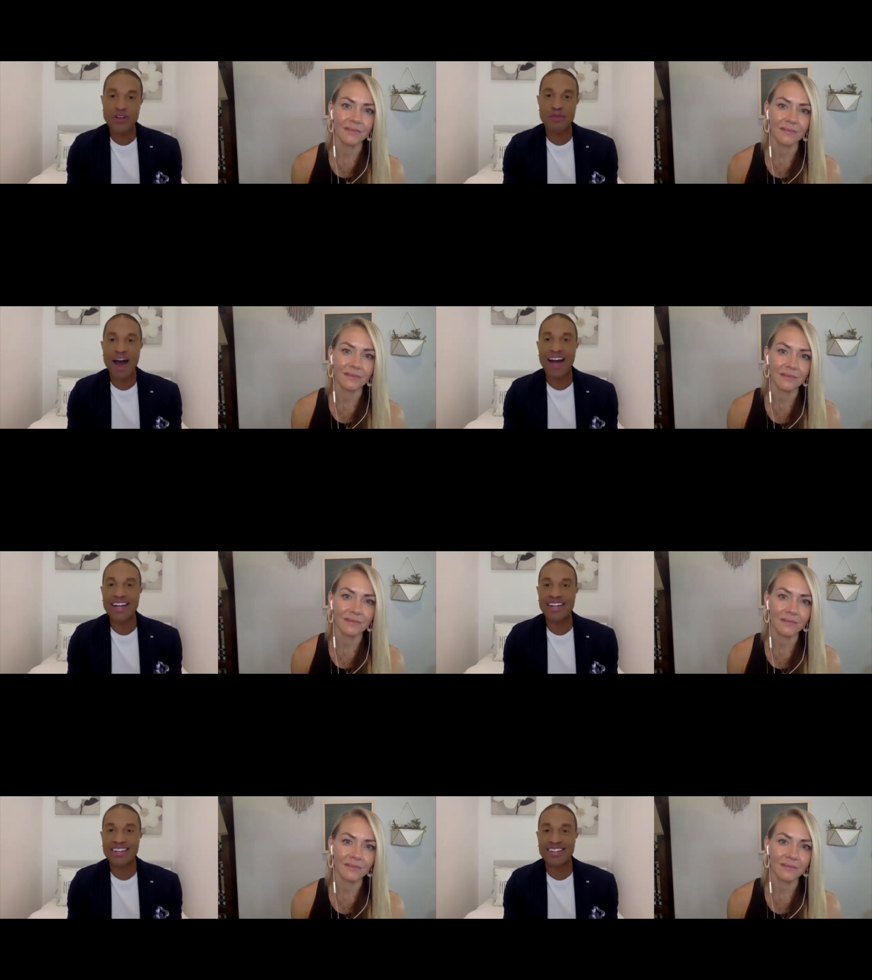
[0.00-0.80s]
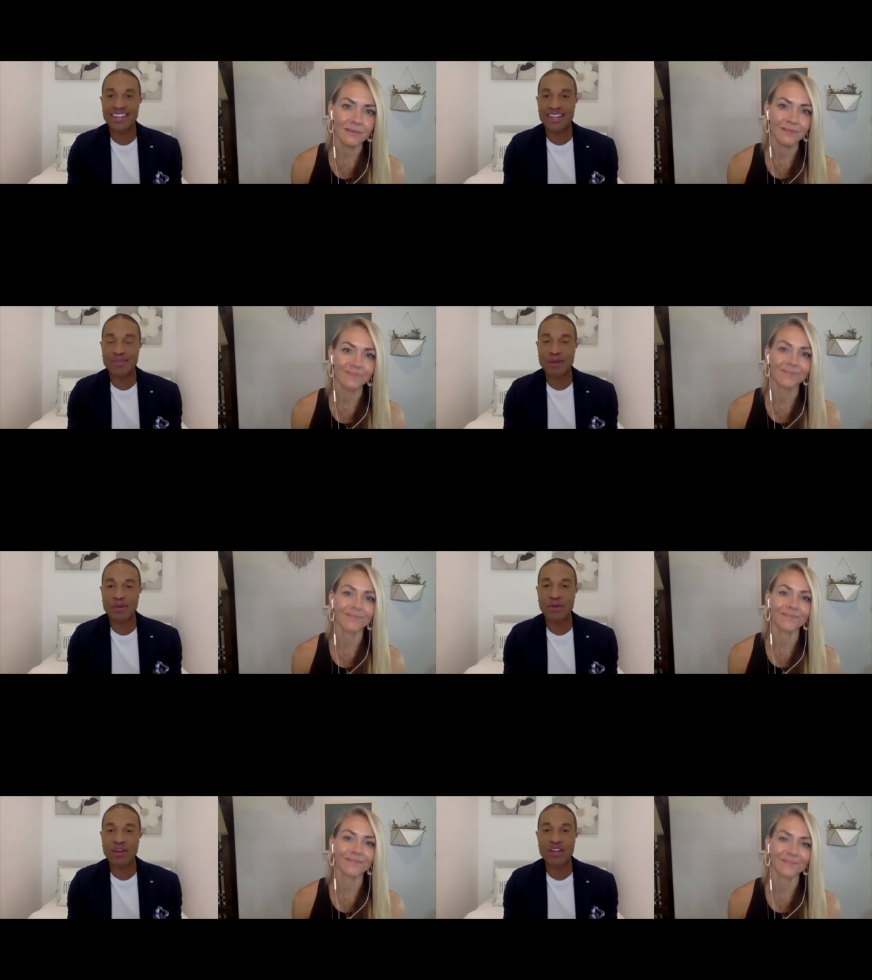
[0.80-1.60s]
Speaker 1: mind. It's probably one
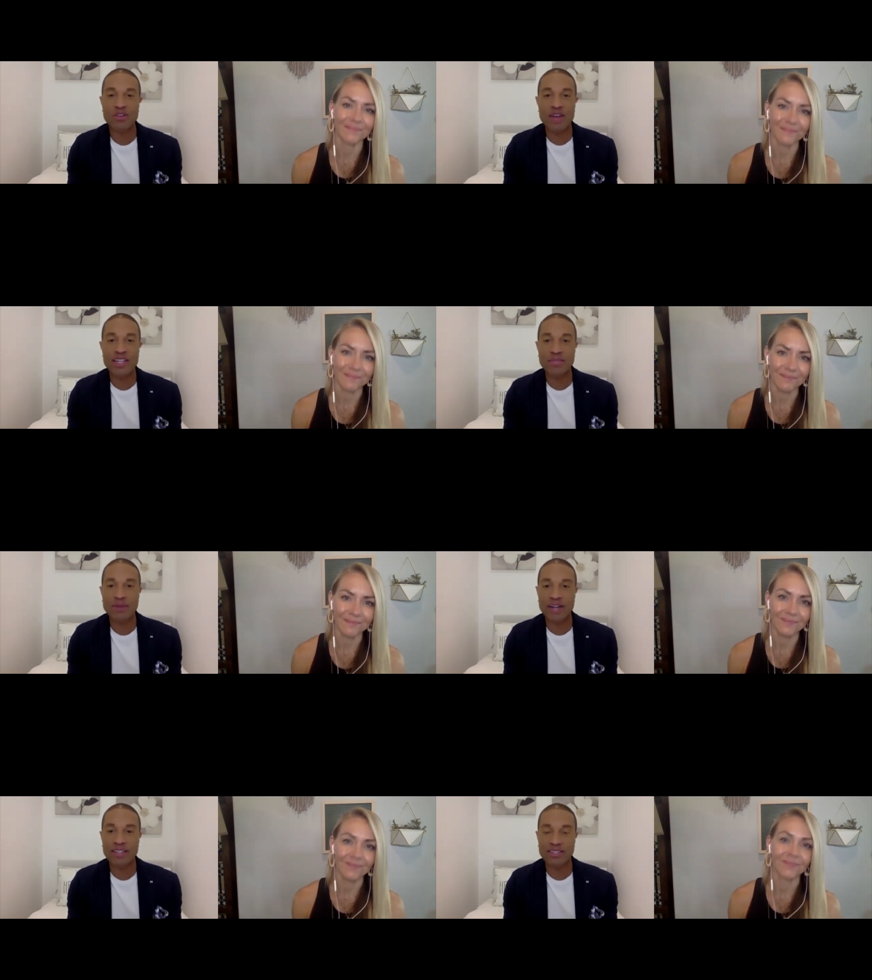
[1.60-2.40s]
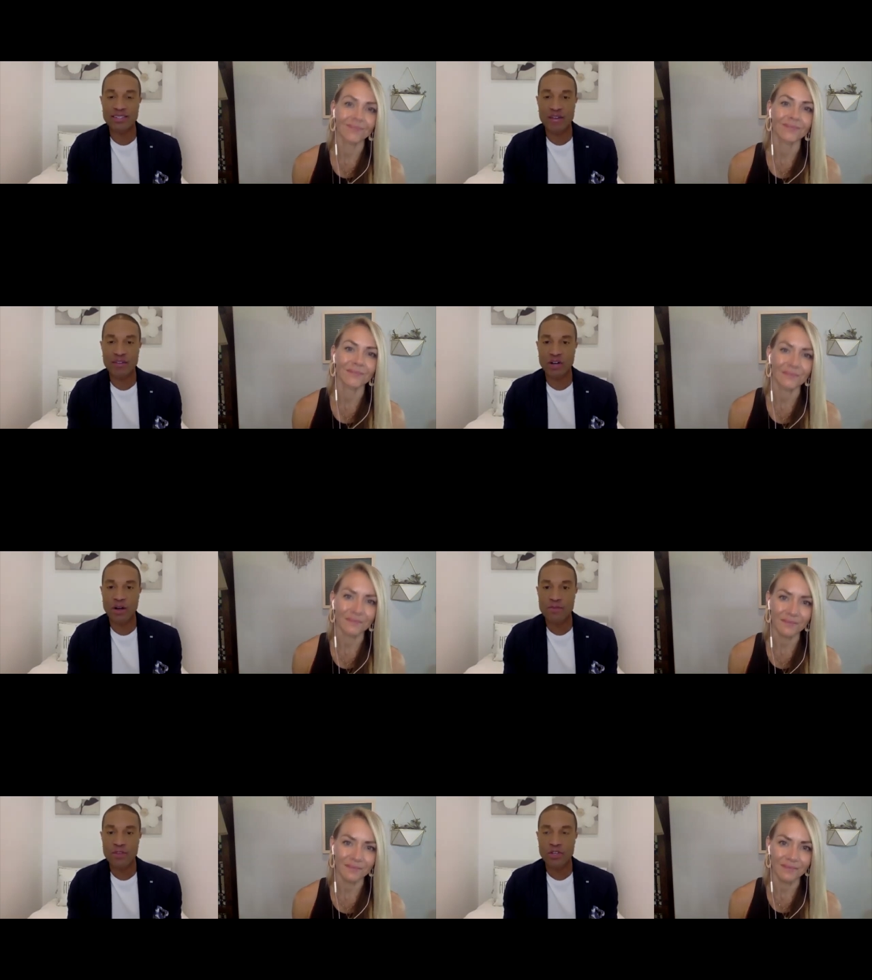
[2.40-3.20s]
of the greatest practices ever.
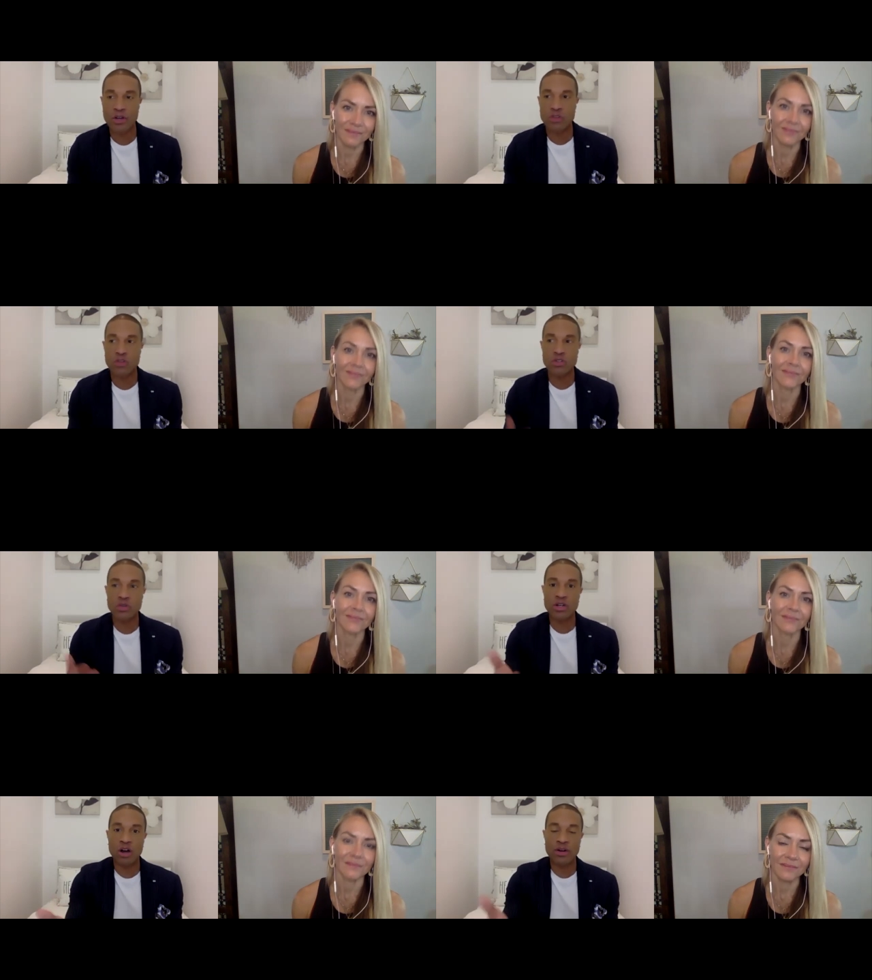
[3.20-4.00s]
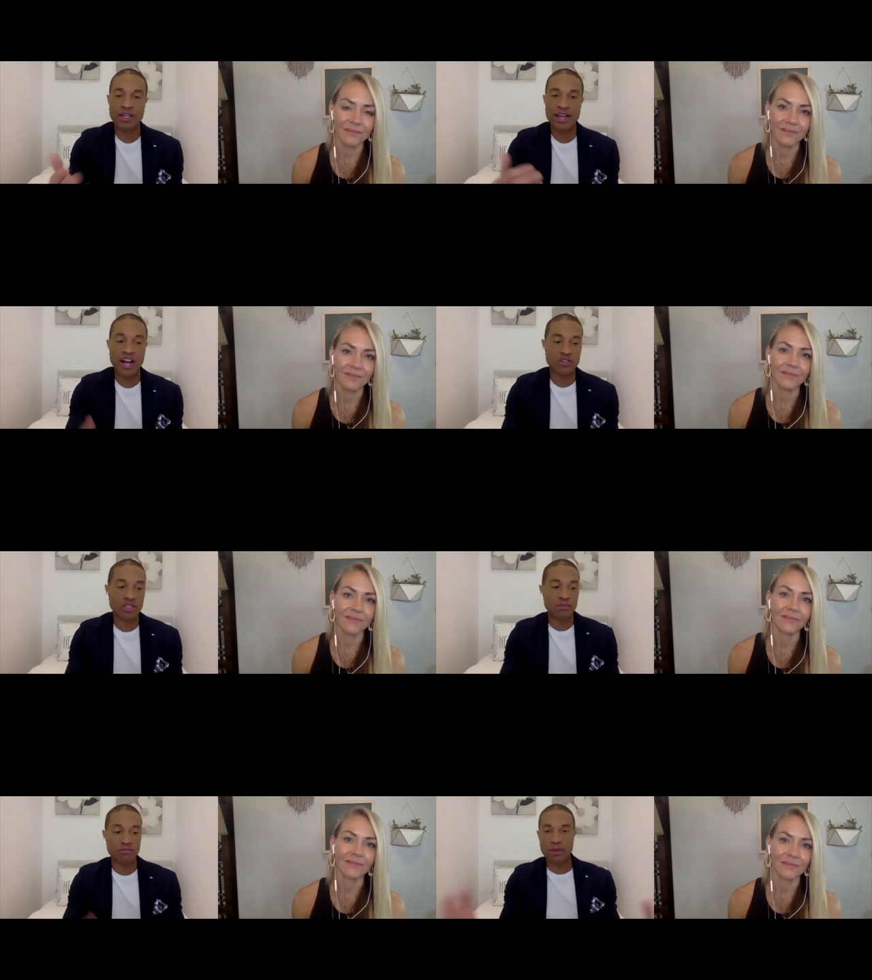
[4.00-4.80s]
You know, you do it already naturally,
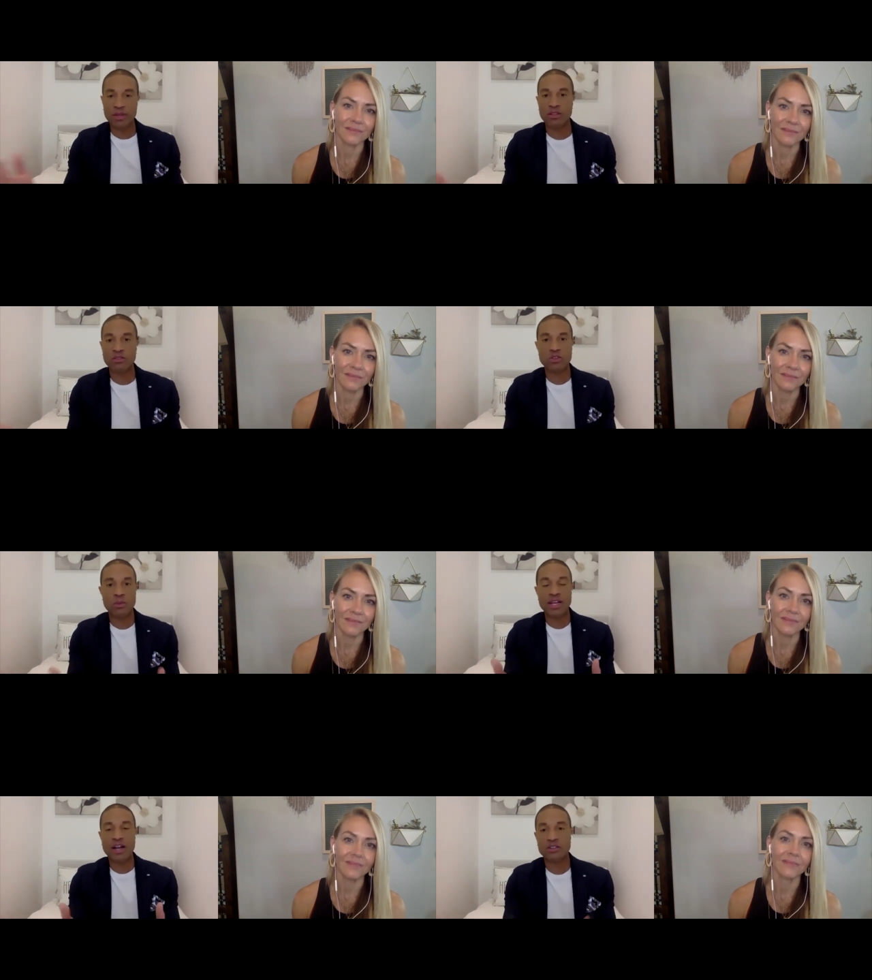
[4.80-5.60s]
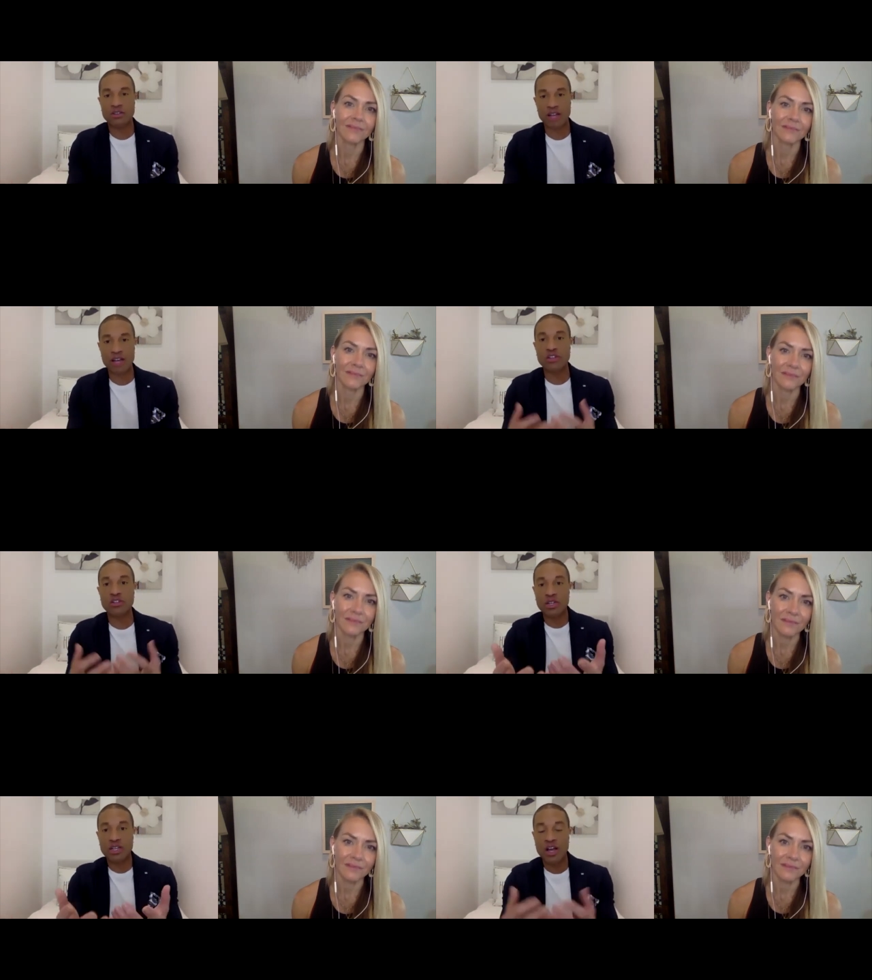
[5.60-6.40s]
probably in so many areas of your life,
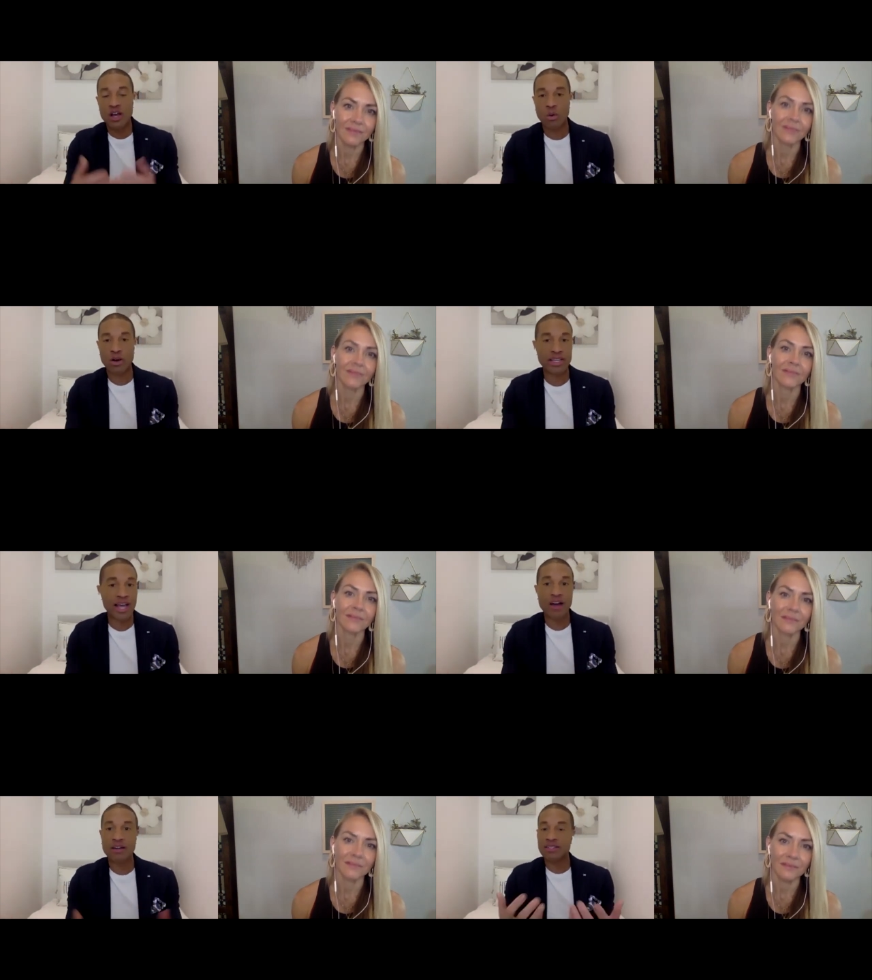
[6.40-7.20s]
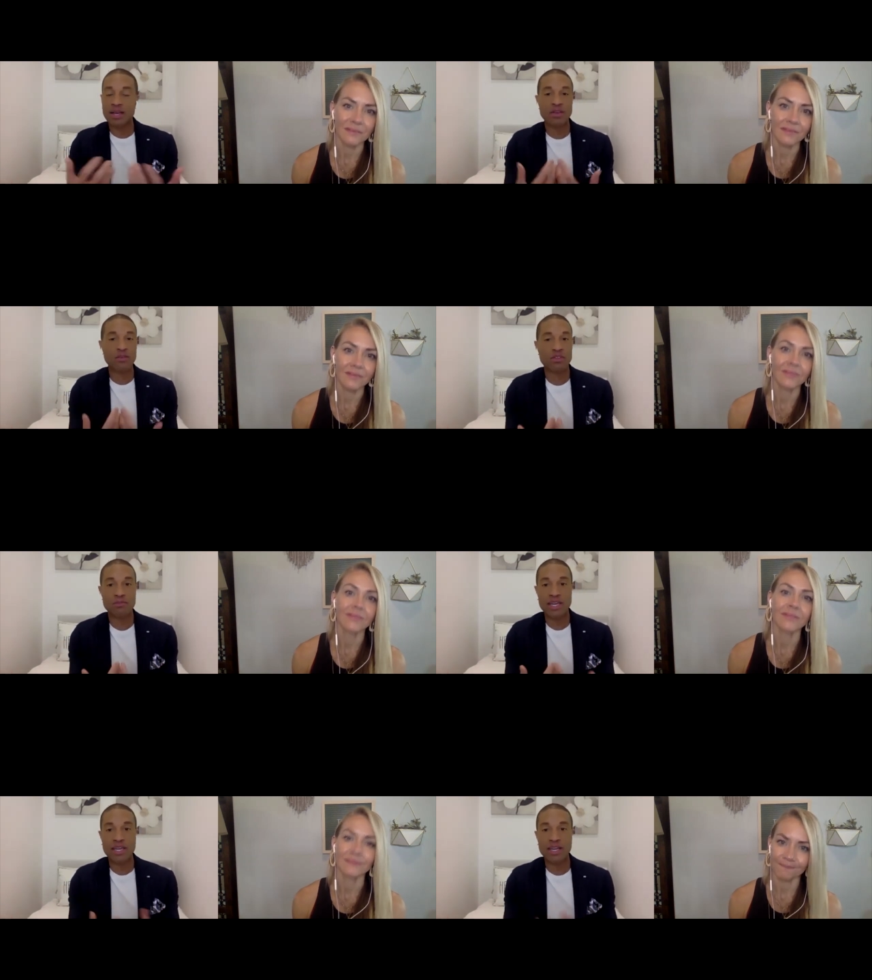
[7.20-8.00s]
including working out. Same thing with
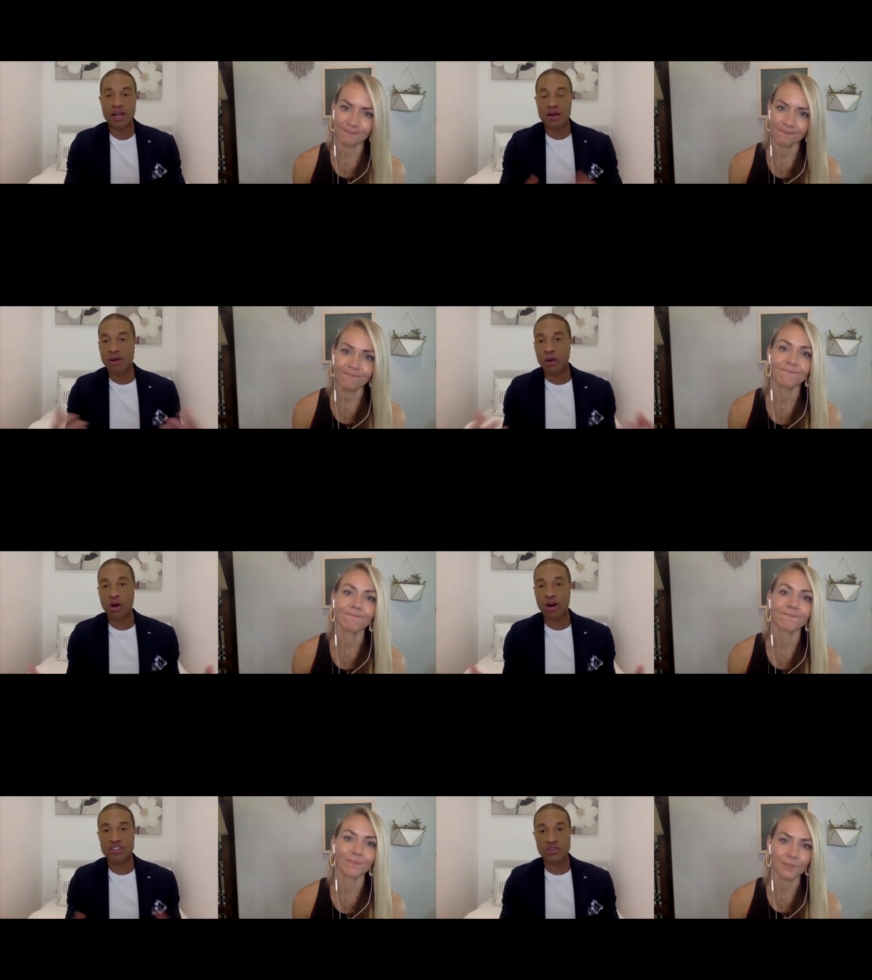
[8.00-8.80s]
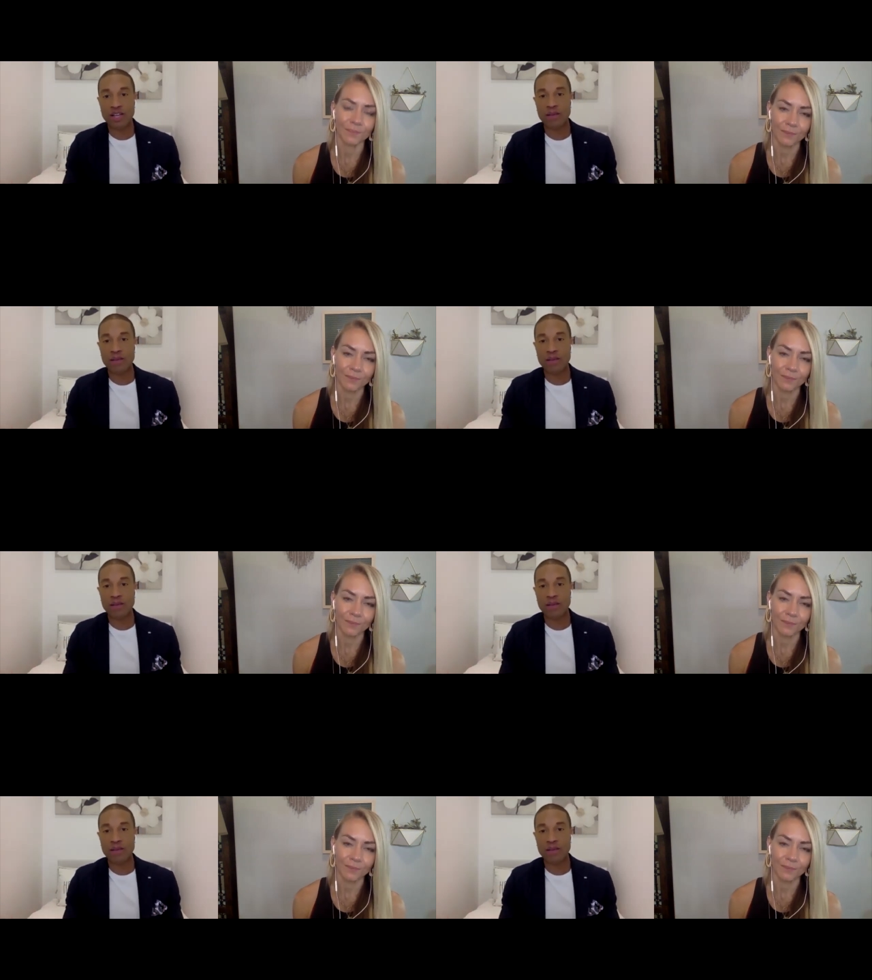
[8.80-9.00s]
me. My workouts are like